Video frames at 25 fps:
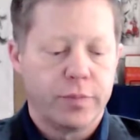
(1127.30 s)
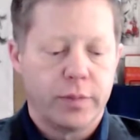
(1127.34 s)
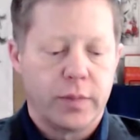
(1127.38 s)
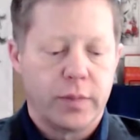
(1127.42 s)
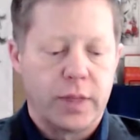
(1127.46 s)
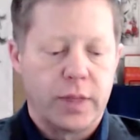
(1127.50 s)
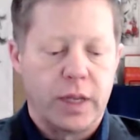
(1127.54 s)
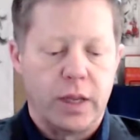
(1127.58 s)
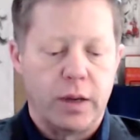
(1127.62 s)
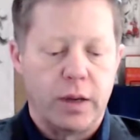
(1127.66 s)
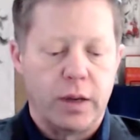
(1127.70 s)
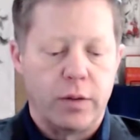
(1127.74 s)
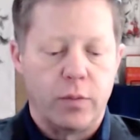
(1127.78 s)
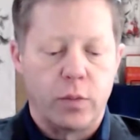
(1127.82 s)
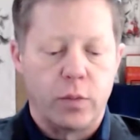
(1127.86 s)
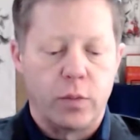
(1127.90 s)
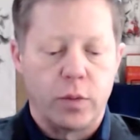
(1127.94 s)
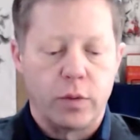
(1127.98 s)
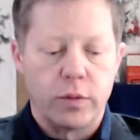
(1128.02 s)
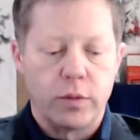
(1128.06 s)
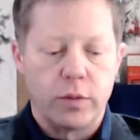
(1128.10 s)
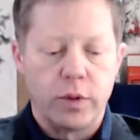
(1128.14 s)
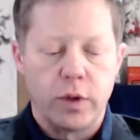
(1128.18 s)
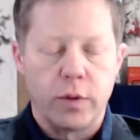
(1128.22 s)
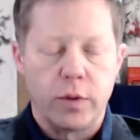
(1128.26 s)
and
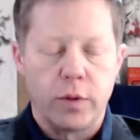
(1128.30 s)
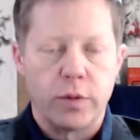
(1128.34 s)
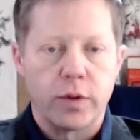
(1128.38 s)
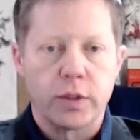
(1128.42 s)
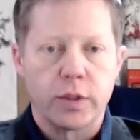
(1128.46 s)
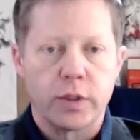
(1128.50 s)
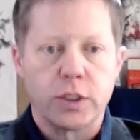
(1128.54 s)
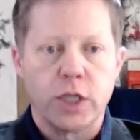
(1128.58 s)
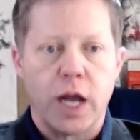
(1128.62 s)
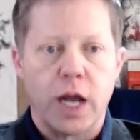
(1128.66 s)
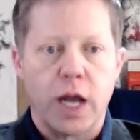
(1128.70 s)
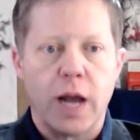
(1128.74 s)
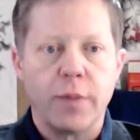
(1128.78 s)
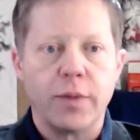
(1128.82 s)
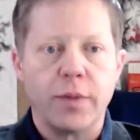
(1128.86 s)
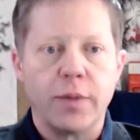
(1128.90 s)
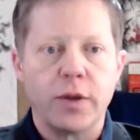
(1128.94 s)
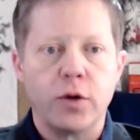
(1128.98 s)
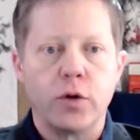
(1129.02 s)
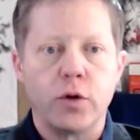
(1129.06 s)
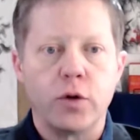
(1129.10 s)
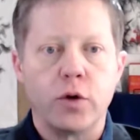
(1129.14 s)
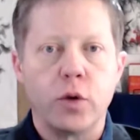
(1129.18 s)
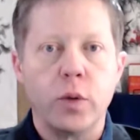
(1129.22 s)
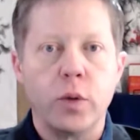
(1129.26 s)
we're, you know the job that
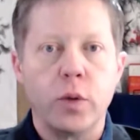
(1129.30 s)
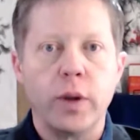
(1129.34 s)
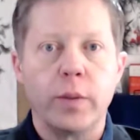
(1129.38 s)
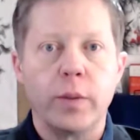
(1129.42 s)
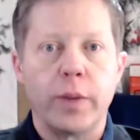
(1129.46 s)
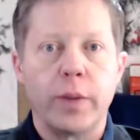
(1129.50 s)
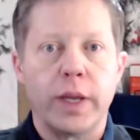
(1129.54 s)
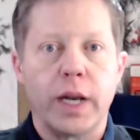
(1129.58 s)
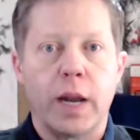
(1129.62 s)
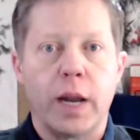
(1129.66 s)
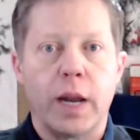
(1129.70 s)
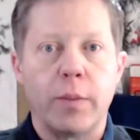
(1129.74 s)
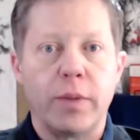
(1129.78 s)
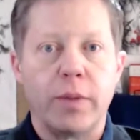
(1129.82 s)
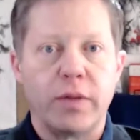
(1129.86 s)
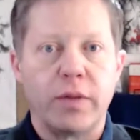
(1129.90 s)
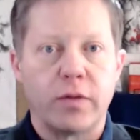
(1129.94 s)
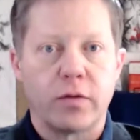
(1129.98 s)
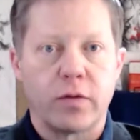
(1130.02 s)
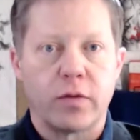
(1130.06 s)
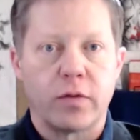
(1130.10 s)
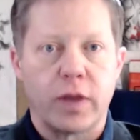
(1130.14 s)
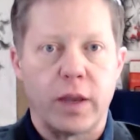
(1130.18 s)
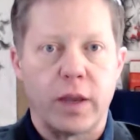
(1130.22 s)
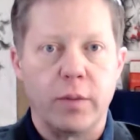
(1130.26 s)
you're doing may not be
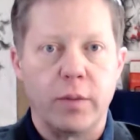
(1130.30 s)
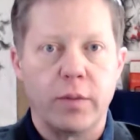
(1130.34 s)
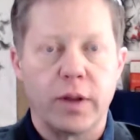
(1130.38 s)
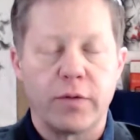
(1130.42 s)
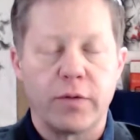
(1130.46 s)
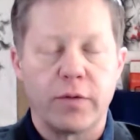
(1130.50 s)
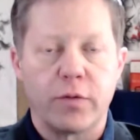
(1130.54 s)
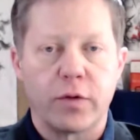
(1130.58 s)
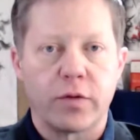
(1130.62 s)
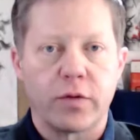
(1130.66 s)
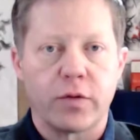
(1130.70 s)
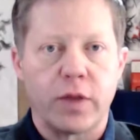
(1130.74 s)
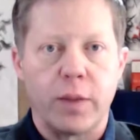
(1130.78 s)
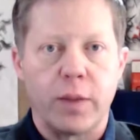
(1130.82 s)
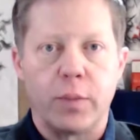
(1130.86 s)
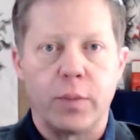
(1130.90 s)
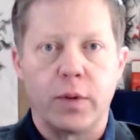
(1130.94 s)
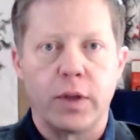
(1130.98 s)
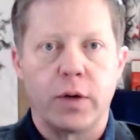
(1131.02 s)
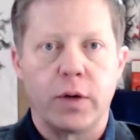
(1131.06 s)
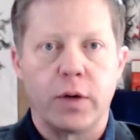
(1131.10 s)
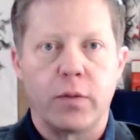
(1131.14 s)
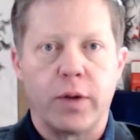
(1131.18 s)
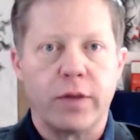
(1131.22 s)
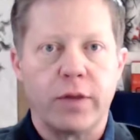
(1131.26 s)
the same. Like for
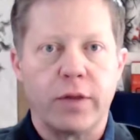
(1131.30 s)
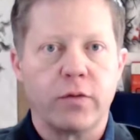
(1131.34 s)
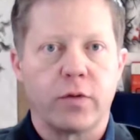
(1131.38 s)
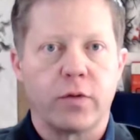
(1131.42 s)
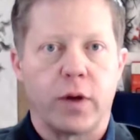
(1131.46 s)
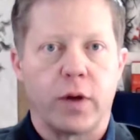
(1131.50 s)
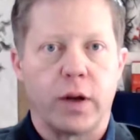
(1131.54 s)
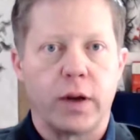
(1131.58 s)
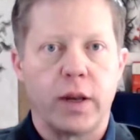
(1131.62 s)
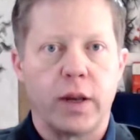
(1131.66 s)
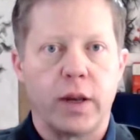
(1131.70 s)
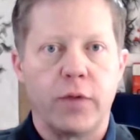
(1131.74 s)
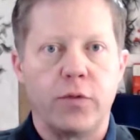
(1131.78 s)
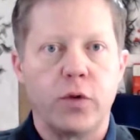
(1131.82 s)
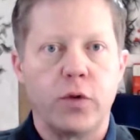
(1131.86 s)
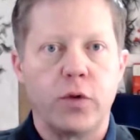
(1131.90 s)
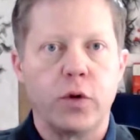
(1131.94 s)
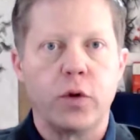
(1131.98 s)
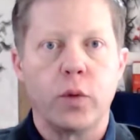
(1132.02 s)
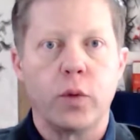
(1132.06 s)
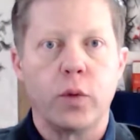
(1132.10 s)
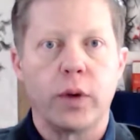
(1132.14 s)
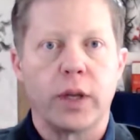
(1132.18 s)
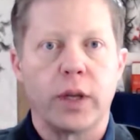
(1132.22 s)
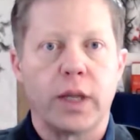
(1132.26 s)
example, in a restaurant, if you're
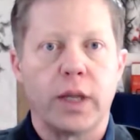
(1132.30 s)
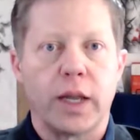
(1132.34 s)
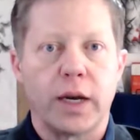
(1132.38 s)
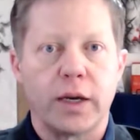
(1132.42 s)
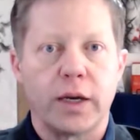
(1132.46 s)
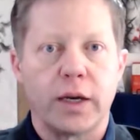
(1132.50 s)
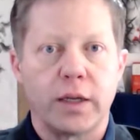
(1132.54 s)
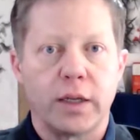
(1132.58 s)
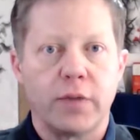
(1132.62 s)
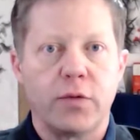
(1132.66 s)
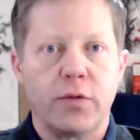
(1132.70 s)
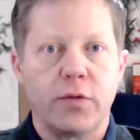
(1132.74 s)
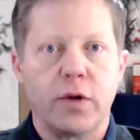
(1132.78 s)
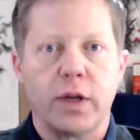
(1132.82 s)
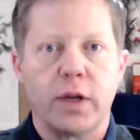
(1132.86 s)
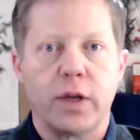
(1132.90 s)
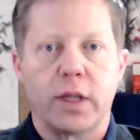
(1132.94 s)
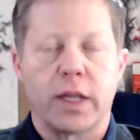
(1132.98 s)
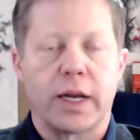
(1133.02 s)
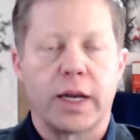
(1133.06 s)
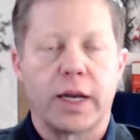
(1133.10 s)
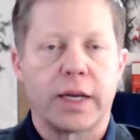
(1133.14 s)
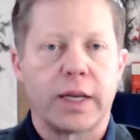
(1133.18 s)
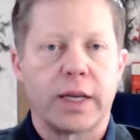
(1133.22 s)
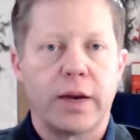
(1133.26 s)
doing a lot of delivery and a
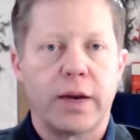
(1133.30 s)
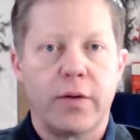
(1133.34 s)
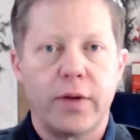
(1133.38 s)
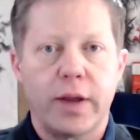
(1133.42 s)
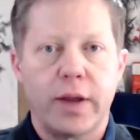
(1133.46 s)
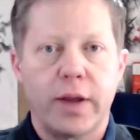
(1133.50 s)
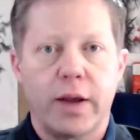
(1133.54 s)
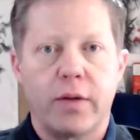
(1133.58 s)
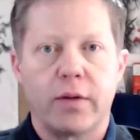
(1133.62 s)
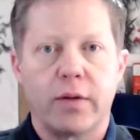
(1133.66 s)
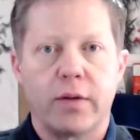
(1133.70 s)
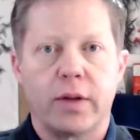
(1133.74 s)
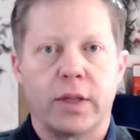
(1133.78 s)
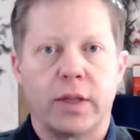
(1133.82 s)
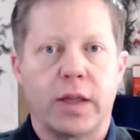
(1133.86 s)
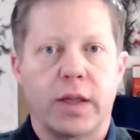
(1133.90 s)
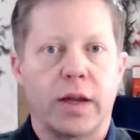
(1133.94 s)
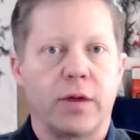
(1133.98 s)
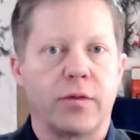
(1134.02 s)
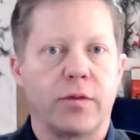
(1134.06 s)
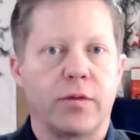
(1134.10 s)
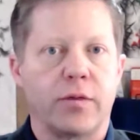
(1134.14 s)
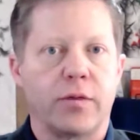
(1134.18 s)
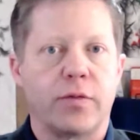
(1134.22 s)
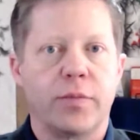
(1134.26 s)
lot of carry out and a lot
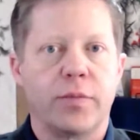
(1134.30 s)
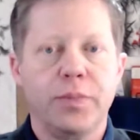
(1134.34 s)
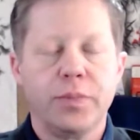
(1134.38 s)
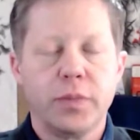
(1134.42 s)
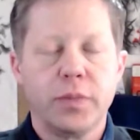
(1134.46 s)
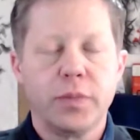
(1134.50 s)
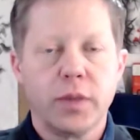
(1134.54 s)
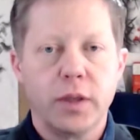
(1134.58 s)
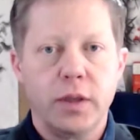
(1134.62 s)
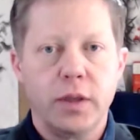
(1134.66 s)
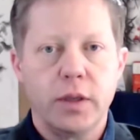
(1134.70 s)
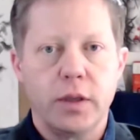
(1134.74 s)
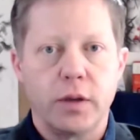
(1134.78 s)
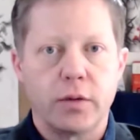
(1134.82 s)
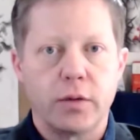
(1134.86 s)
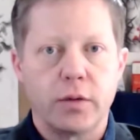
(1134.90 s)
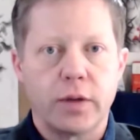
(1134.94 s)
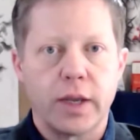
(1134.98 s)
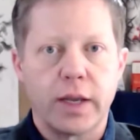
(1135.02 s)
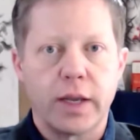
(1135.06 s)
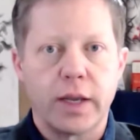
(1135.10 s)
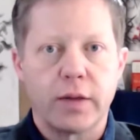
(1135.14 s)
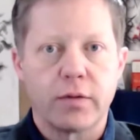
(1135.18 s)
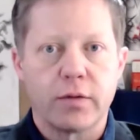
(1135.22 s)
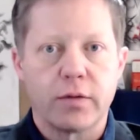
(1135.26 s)
of mm. you know,
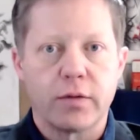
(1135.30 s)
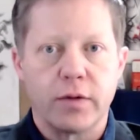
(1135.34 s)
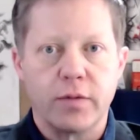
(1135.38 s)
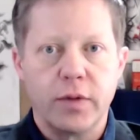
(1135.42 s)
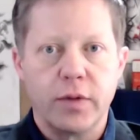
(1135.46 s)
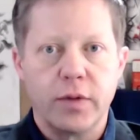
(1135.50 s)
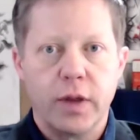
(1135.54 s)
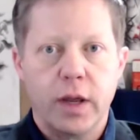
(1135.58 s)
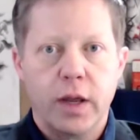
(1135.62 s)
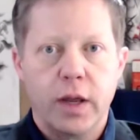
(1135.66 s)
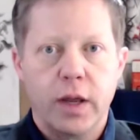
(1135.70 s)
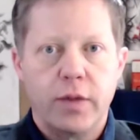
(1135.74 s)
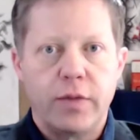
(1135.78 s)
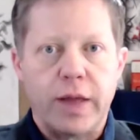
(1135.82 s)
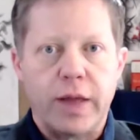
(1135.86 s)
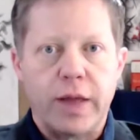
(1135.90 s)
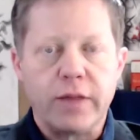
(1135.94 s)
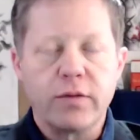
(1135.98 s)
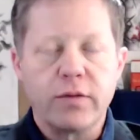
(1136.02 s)
takeout stuff, that's